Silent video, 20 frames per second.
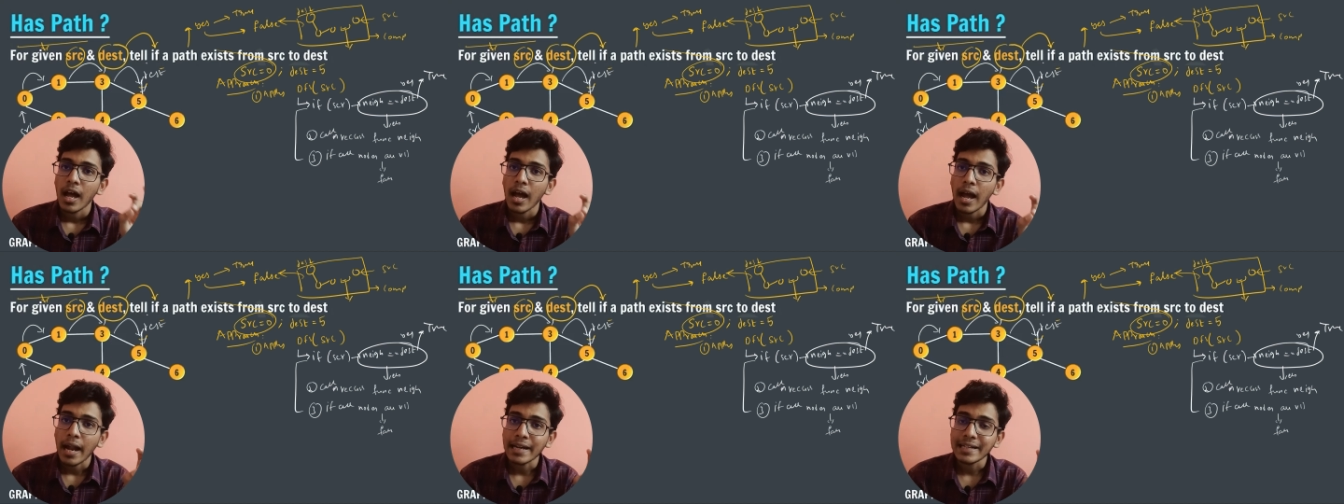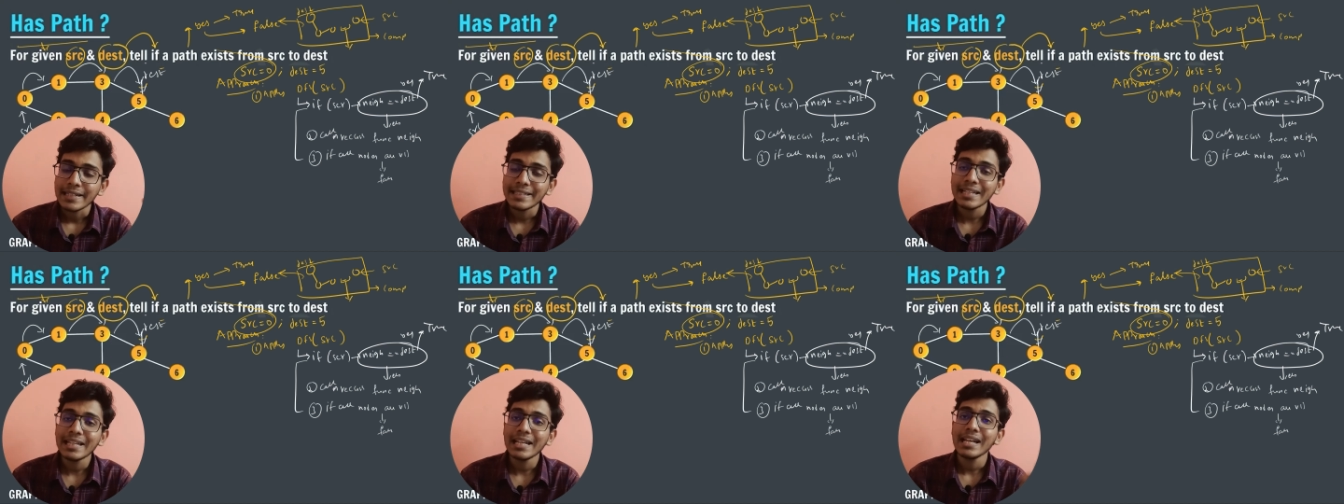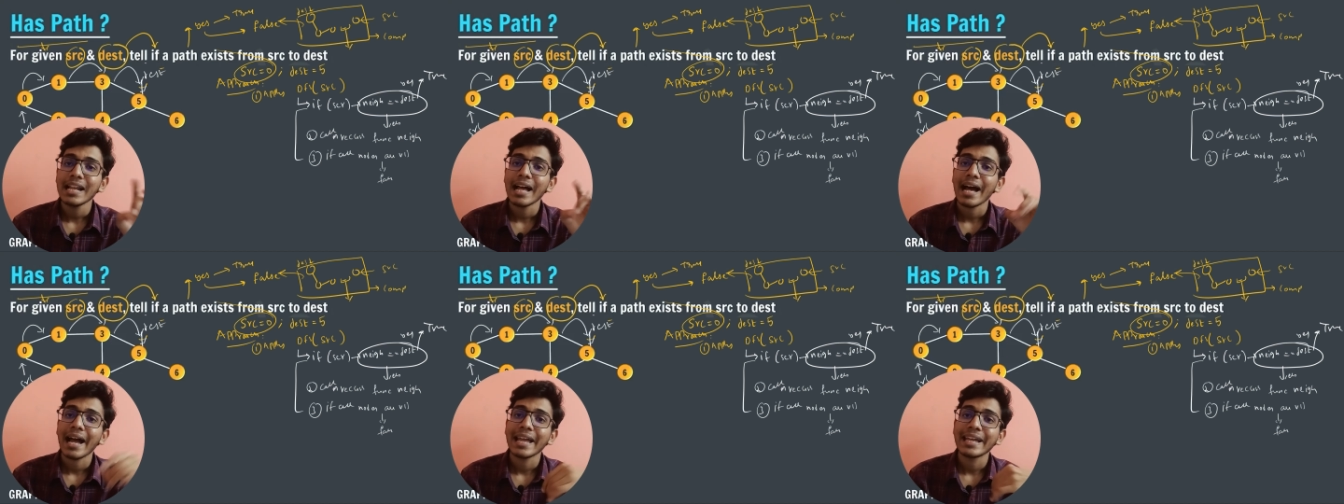
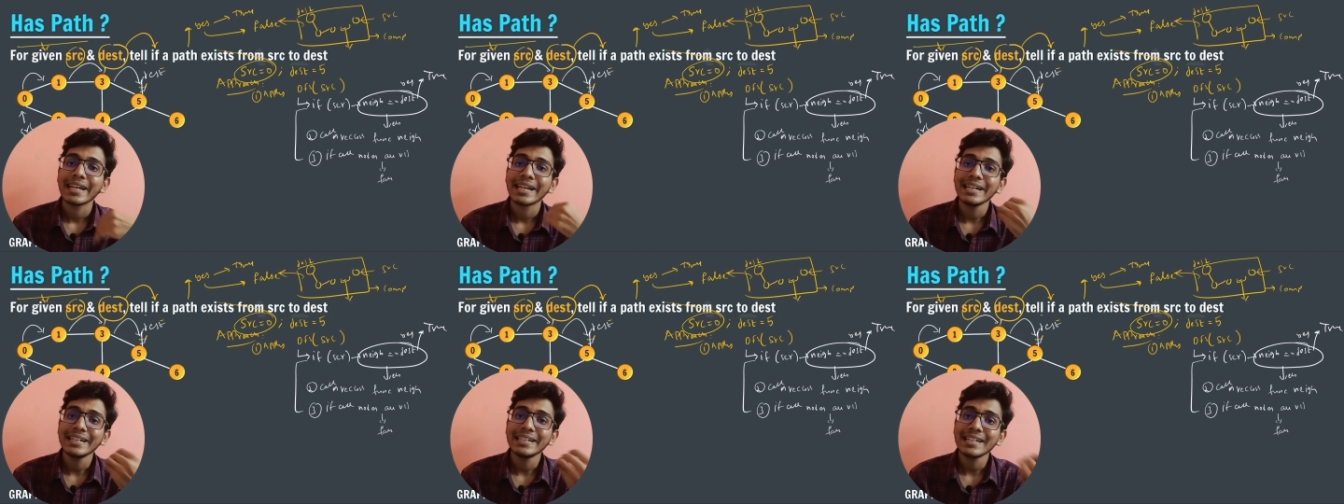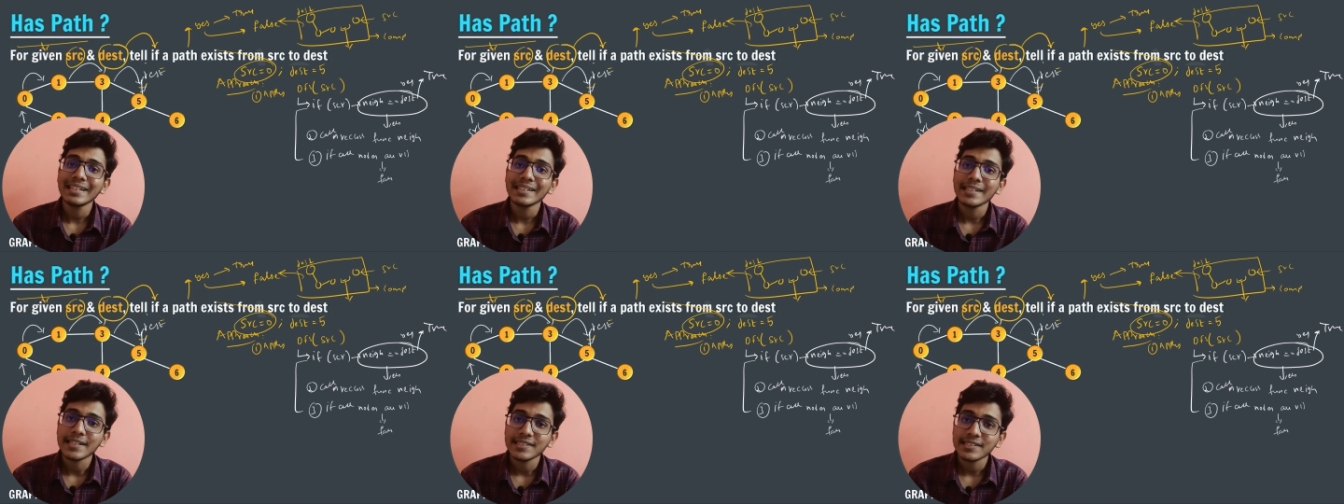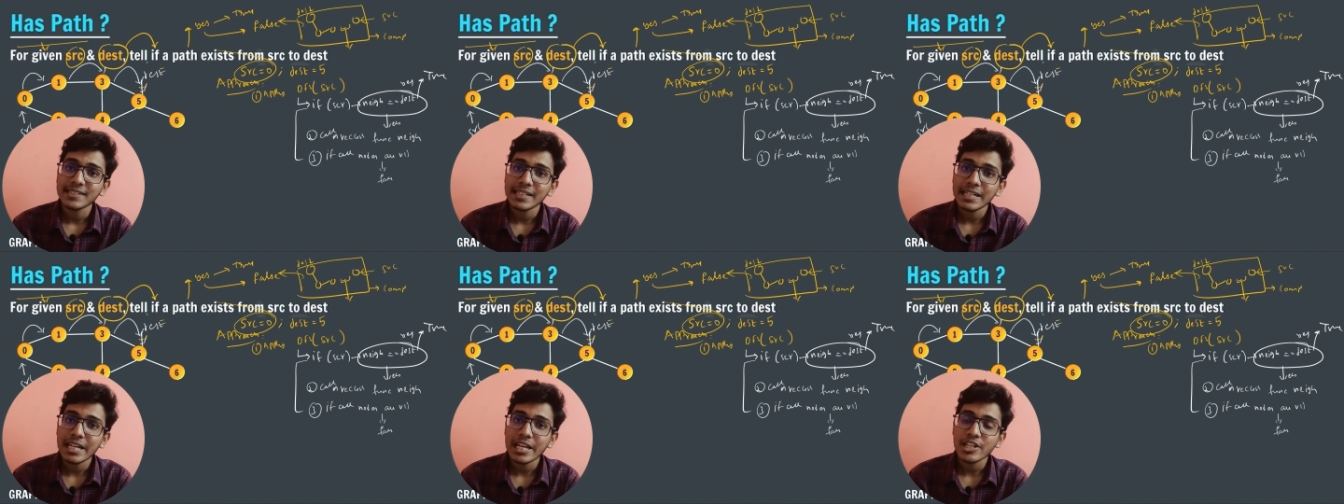until I get a
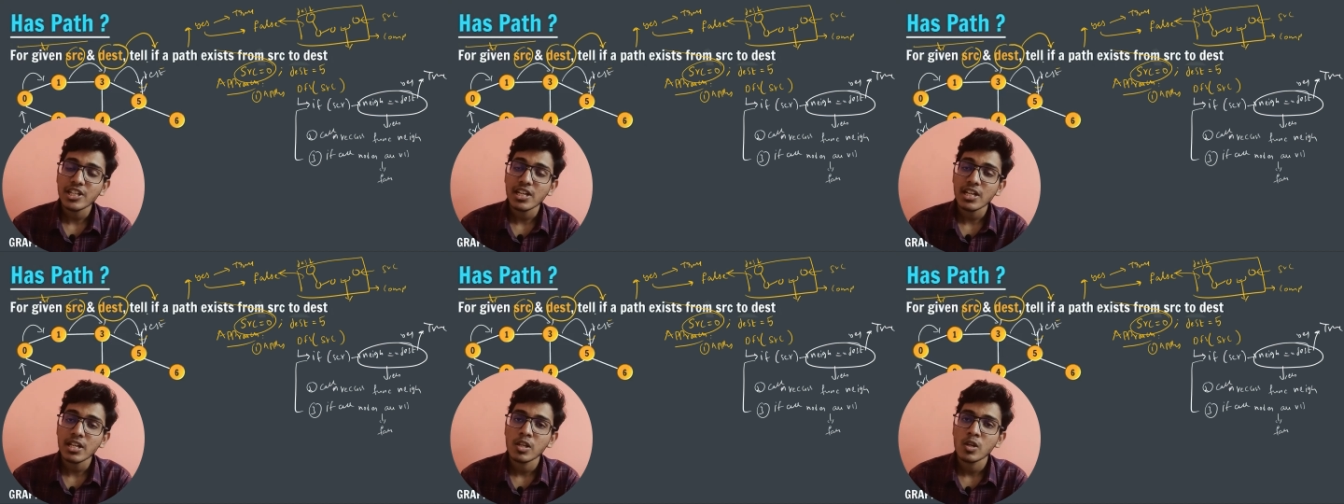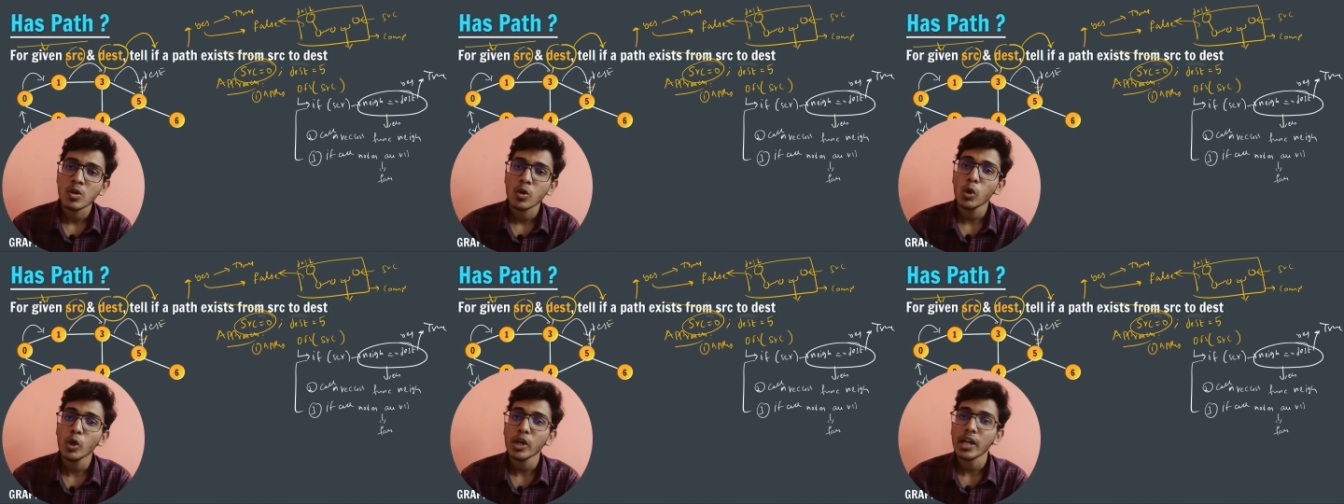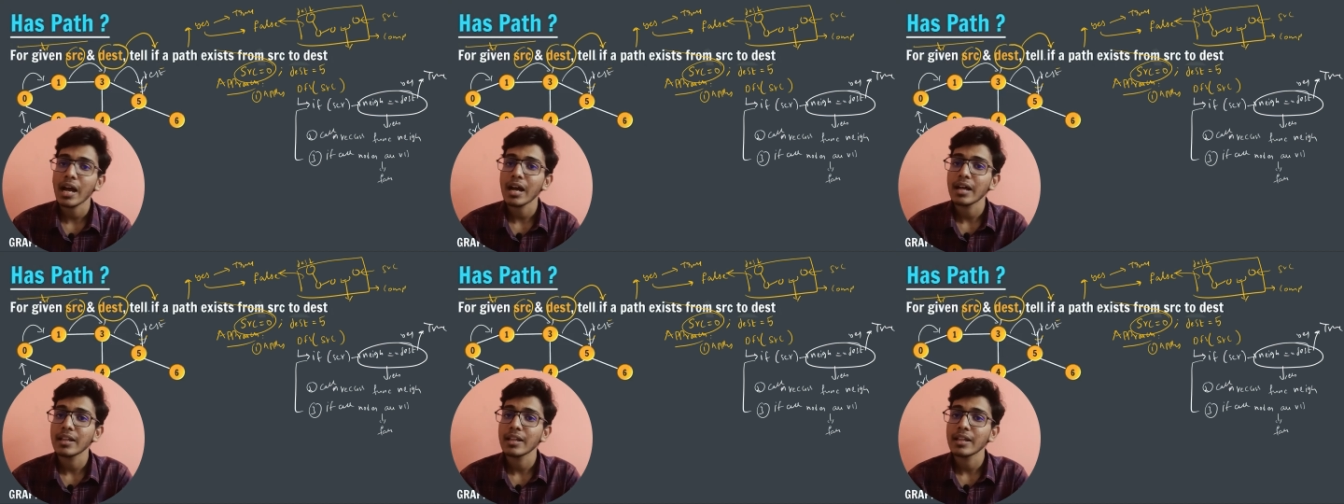destination node,